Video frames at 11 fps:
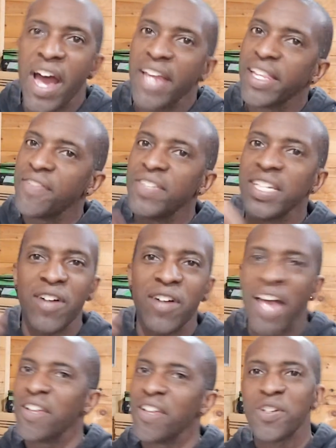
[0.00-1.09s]
I love to go. I
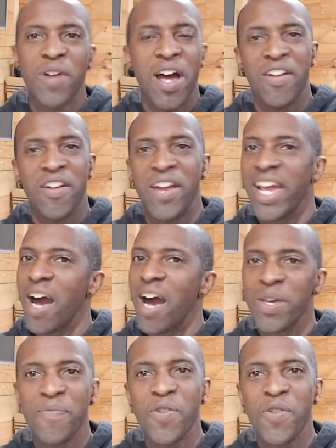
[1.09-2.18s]
love to go down there and hang out with
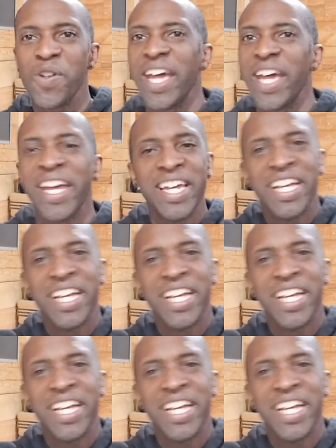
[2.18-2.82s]
him for a day.